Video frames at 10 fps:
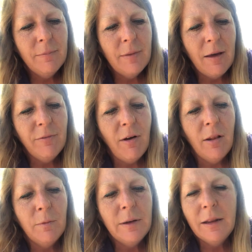that
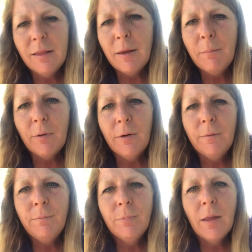following
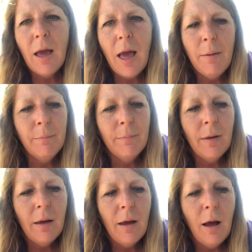December,
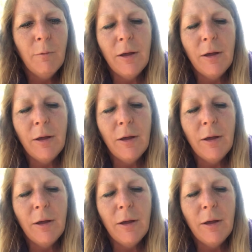I